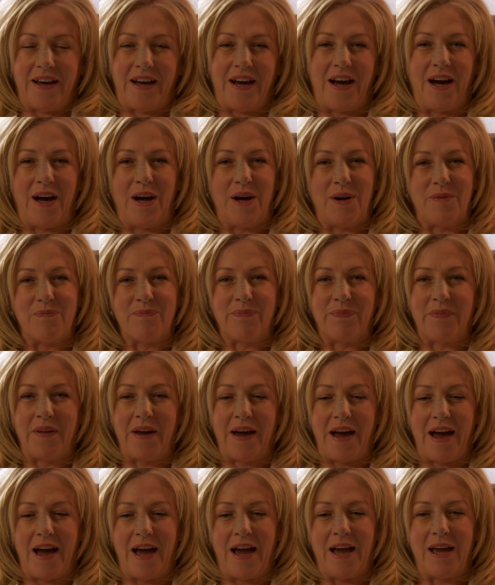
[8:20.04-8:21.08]

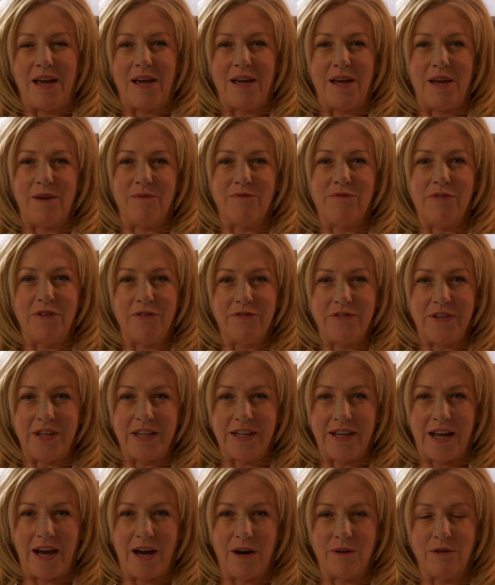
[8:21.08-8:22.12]
I am
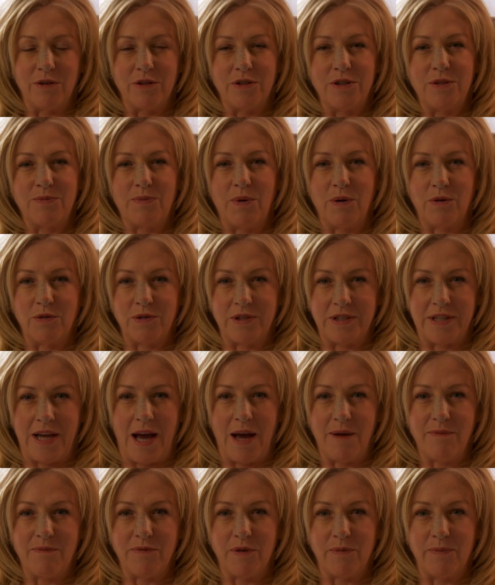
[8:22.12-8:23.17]
15 hours
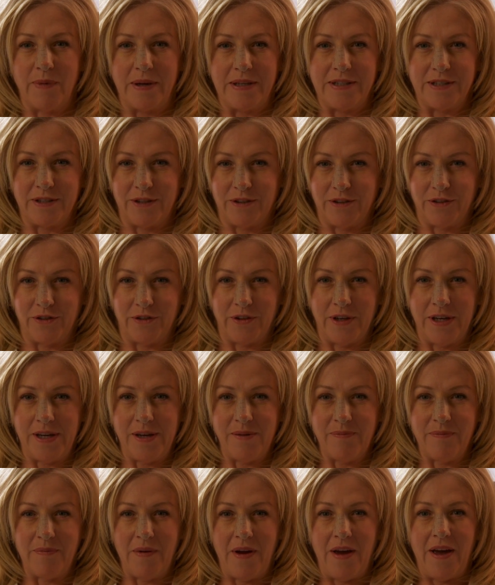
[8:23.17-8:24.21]
post-op from my
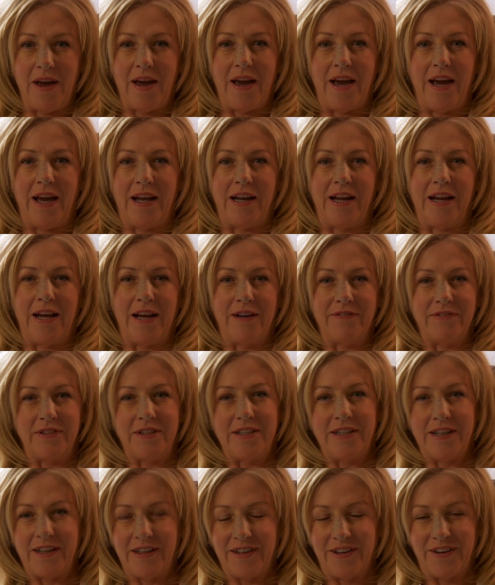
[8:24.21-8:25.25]
surgery, and I have to
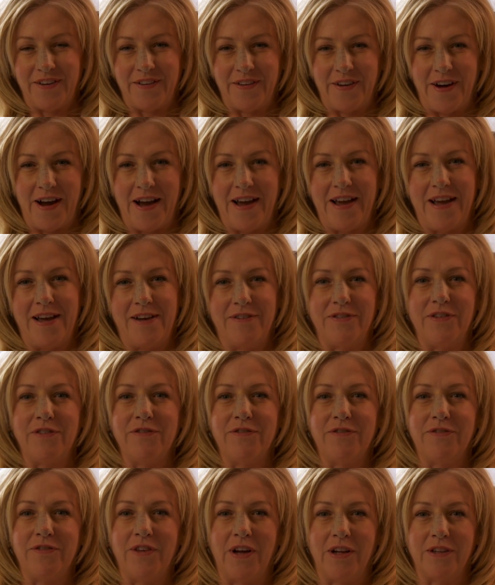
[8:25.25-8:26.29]
tell you, I
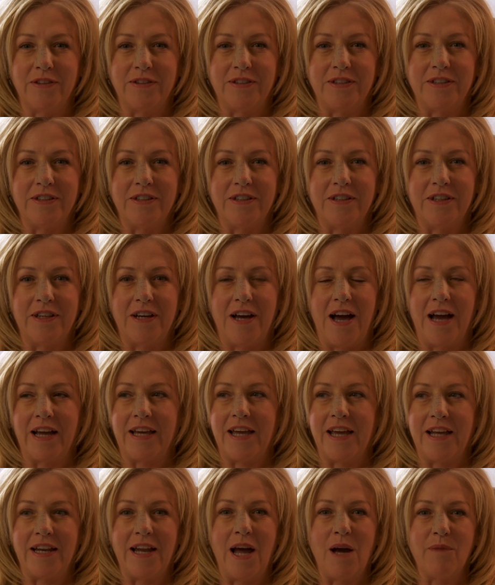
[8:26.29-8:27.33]

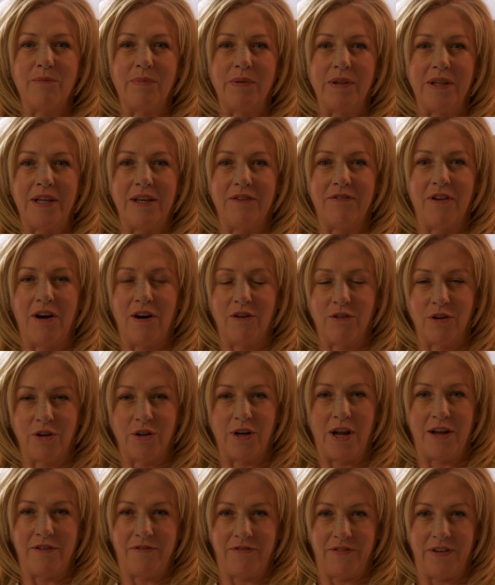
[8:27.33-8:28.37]
cannot believe how
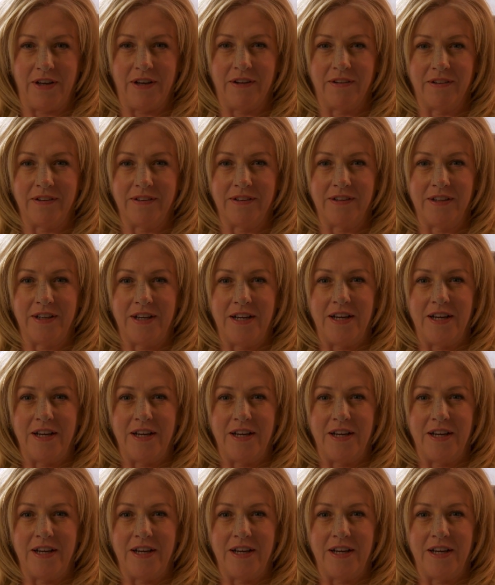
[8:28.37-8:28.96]
good I feel.